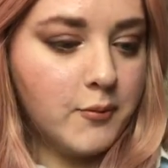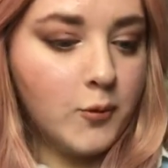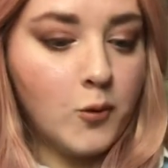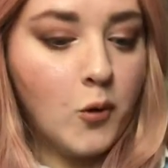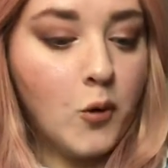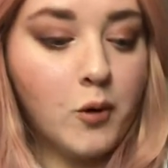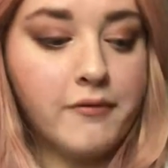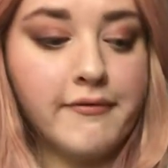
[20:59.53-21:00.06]

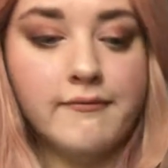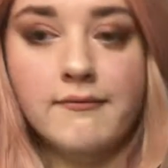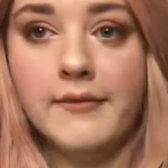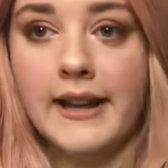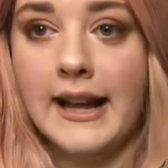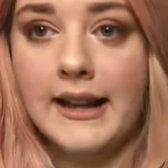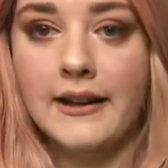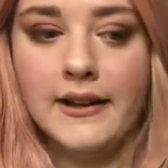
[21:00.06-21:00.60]
Or
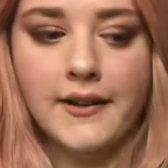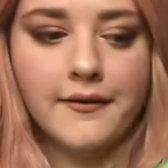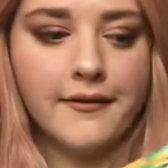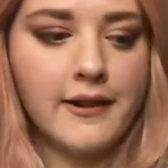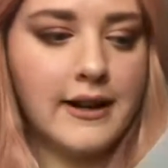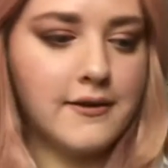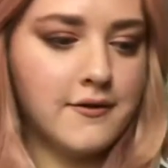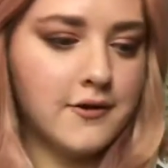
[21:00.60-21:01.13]
yelling at
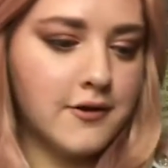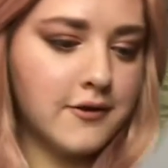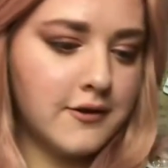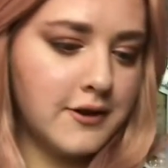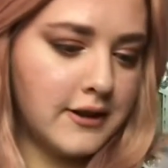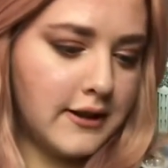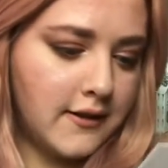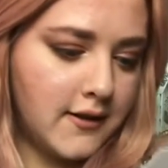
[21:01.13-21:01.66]
Fred and
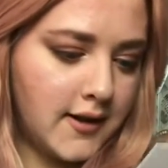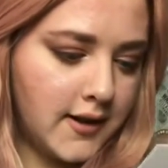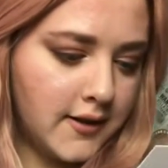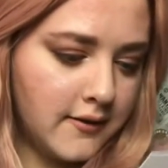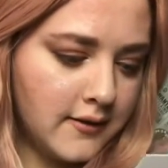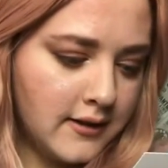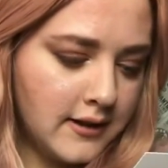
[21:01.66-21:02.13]
George, I don't know.